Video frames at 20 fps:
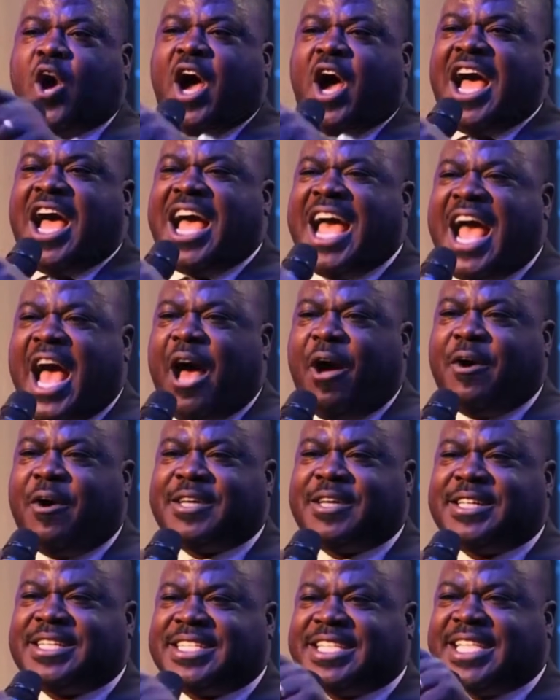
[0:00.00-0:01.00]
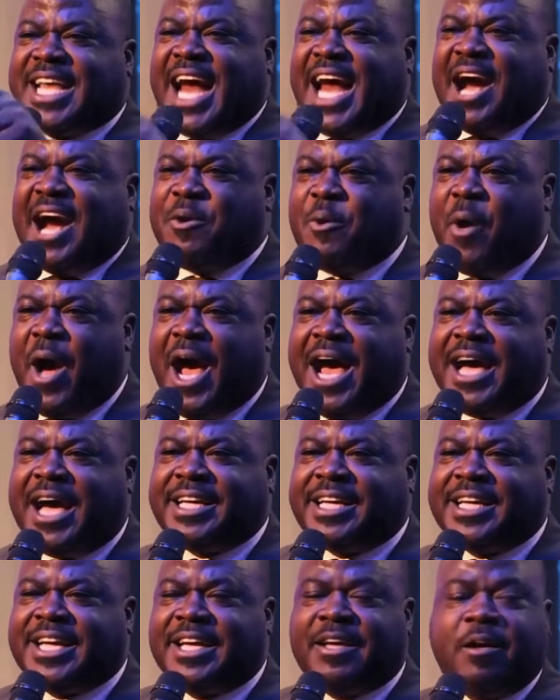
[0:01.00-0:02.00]
fake? No. But majority of many of you that are
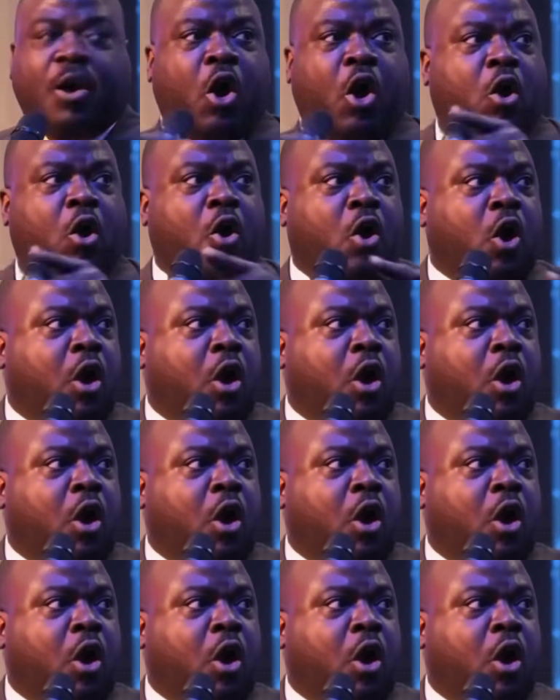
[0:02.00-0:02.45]
doing that,